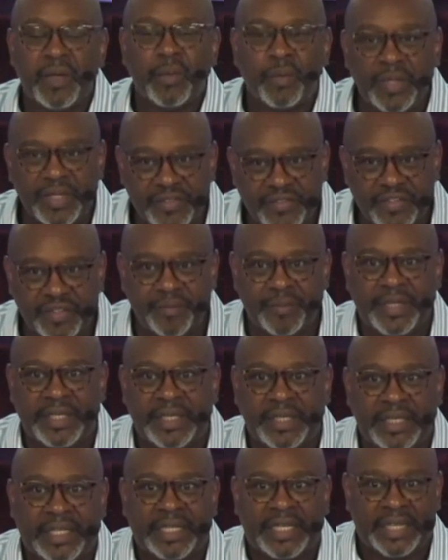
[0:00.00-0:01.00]
What does it
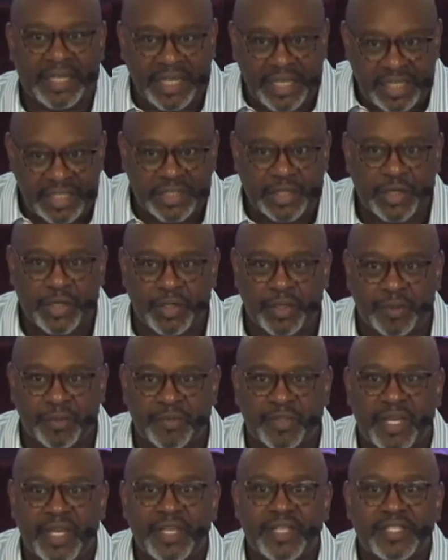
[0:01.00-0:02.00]
mean in lay
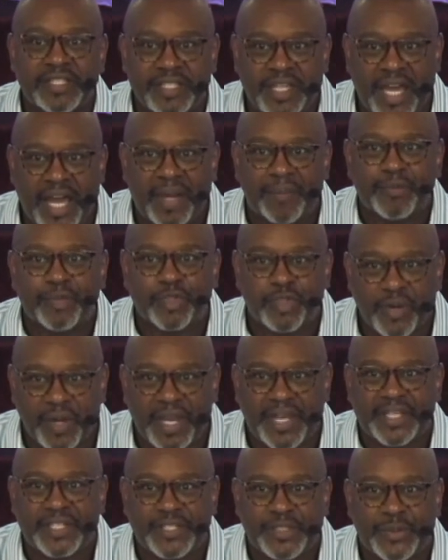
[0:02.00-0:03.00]
terms? Stop
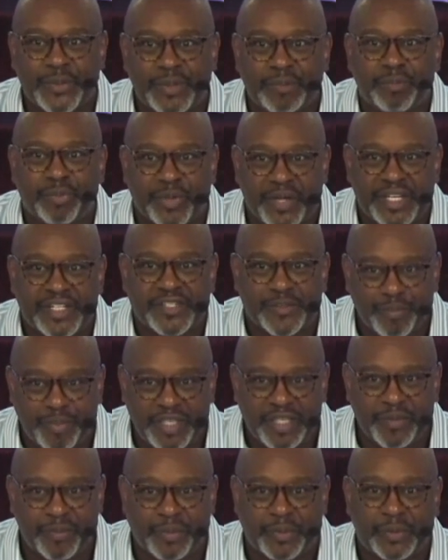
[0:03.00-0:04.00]
trying to impress
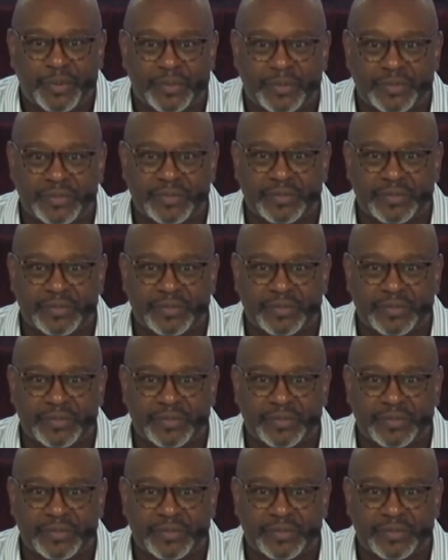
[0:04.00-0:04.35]
people.